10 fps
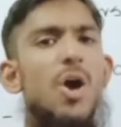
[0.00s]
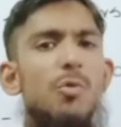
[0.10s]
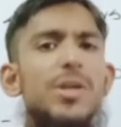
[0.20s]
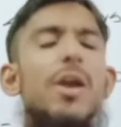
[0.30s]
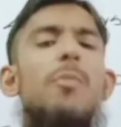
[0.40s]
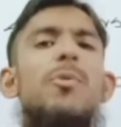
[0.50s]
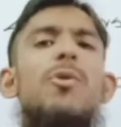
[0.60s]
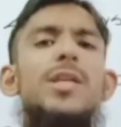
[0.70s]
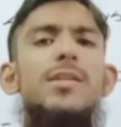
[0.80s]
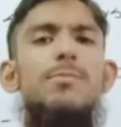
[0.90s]
we have
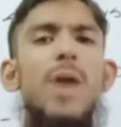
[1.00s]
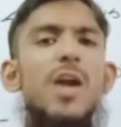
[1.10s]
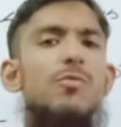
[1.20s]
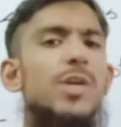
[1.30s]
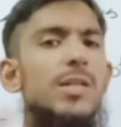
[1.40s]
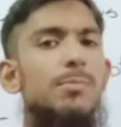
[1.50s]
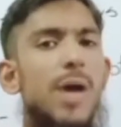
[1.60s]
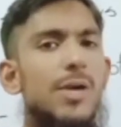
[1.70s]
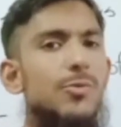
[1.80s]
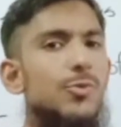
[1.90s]
uploaded part 1,
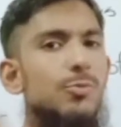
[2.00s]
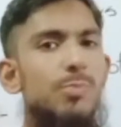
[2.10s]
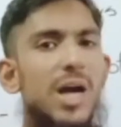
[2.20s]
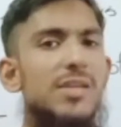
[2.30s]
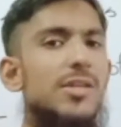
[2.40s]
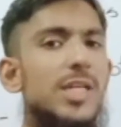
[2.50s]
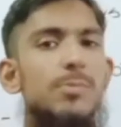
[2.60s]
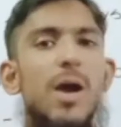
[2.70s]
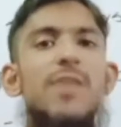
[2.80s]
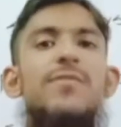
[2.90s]
part 2, part 3,
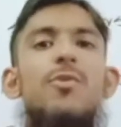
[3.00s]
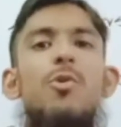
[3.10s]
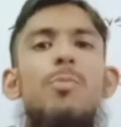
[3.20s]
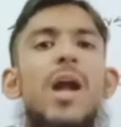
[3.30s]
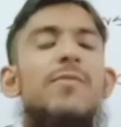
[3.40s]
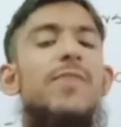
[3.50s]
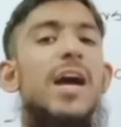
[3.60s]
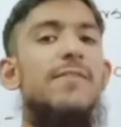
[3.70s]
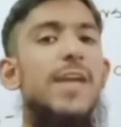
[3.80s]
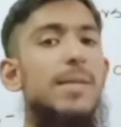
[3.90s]
part 4, part
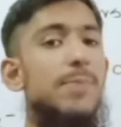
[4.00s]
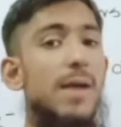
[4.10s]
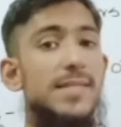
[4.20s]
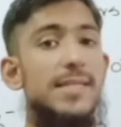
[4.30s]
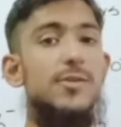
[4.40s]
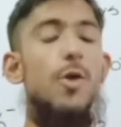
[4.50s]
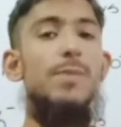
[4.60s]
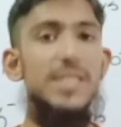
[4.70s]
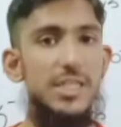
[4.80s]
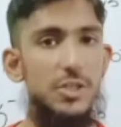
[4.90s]
5 and part 6
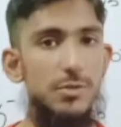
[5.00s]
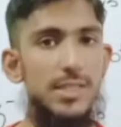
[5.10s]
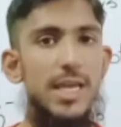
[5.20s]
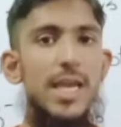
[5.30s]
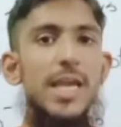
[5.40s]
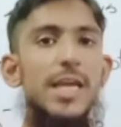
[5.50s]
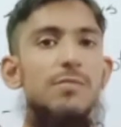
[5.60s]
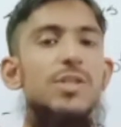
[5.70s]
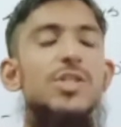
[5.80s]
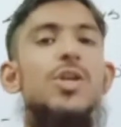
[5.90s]
of adjectives,
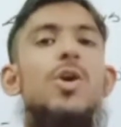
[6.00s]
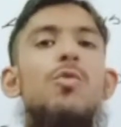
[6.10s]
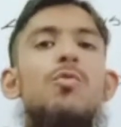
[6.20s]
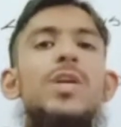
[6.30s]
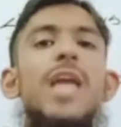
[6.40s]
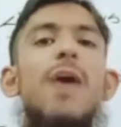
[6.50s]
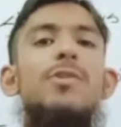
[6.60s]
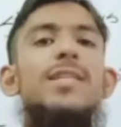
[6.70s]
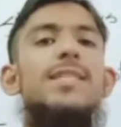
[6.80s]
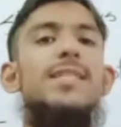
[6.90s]
in which we
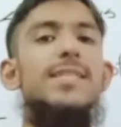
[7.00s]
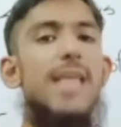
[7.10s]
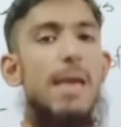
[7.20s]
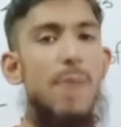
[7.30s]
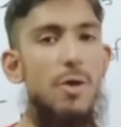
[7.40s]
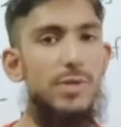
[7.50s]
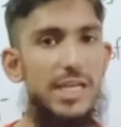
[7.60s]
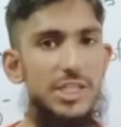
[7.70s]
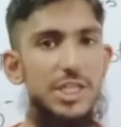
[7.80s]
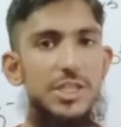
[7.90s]
have discussed about
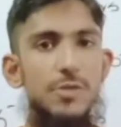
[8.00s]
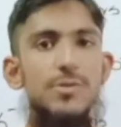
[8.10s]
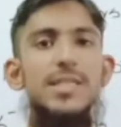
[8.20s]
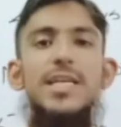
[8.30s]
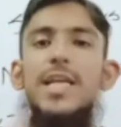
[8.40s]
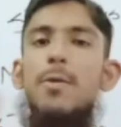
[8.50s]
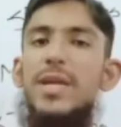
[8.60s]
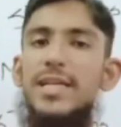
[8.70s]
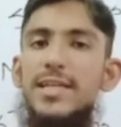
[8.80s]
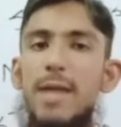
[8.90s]
adjectives in a
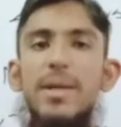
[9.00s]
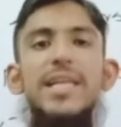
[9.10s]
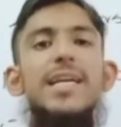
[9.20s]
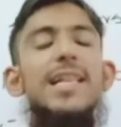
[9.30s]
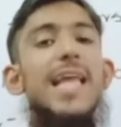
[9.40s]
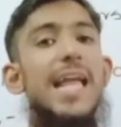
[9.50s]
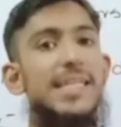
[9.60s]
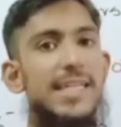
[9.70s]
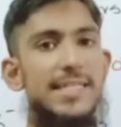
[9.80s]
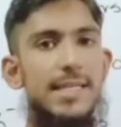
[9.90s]
very grammatical
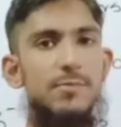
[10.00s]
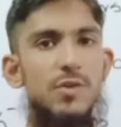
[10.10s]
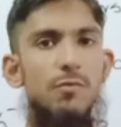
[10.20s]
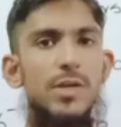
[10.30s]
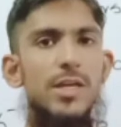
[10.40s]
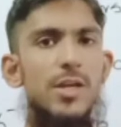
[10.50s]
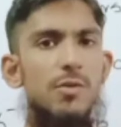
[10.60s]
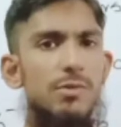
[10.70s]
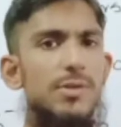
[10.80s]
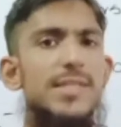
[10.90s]
and conceptual way.
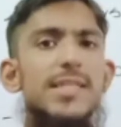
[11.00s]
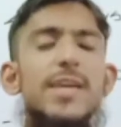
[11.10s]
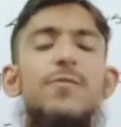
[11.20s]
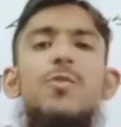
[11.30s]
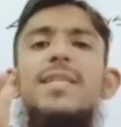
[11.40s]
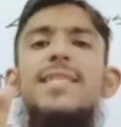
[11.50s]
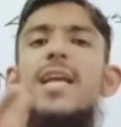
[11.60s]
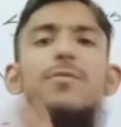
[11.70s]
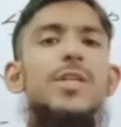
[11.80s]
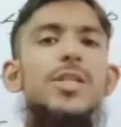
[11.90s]
Viewers, if you missed
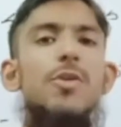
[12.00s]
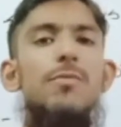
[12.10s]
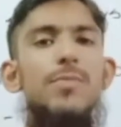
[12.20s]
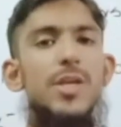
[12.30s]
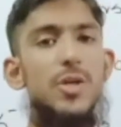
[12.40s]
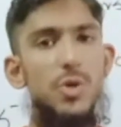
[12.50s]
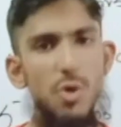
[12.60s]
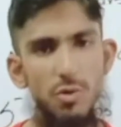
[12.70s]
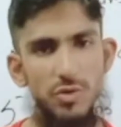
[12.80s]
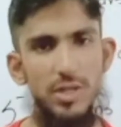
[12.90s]
that video,
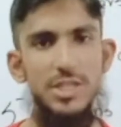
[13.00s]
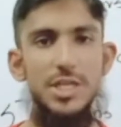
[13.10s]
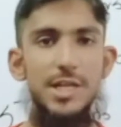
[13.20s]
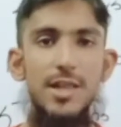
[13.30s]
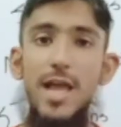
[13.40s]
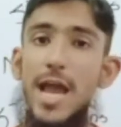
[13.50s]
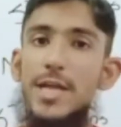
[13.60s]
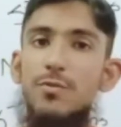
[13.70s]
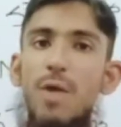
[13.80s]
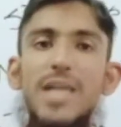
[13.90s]
go to the channel
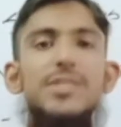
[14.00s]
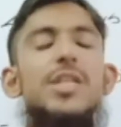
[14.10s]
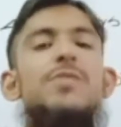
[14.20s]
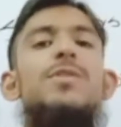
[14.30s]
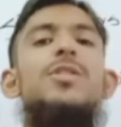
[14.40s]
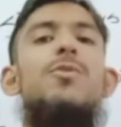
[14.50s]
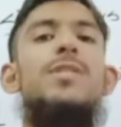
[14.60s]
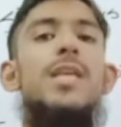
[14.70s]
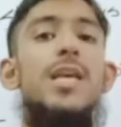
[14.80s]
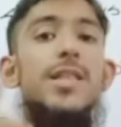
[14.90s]
and watch that
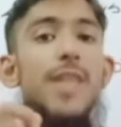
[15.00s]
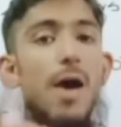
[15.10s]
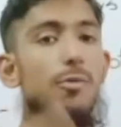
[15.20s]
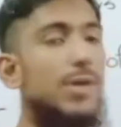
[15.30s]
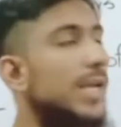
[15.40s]
videos. Now,